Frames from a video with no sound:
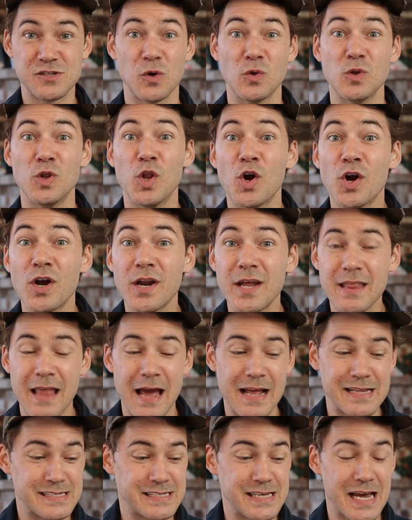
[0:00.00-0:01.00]
So learning
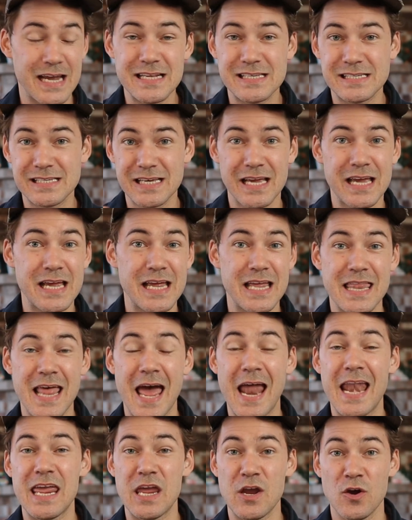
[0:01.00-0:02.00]
that sight singing and
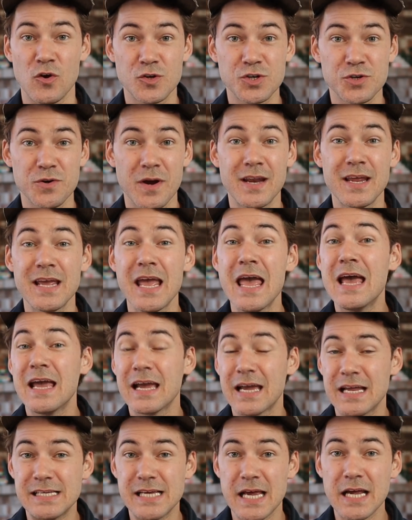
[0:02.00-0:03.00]
that ear training
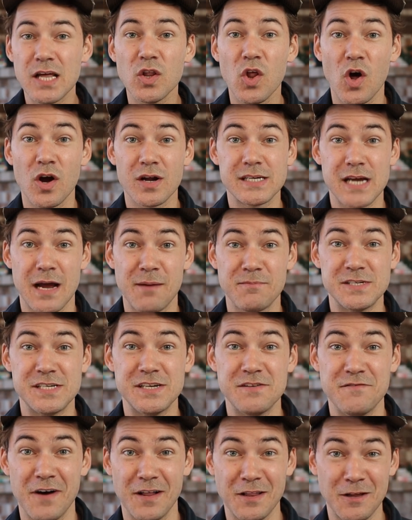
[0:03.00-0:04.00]
can take a long time
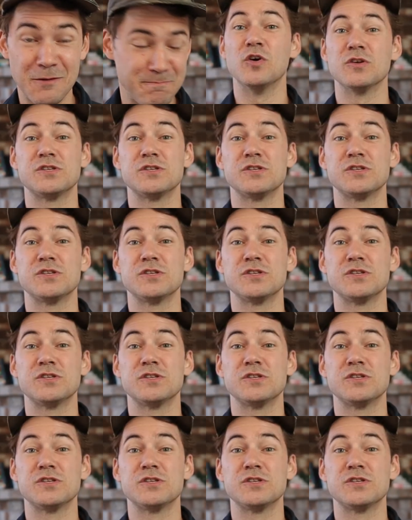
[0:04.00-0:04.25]
to develop.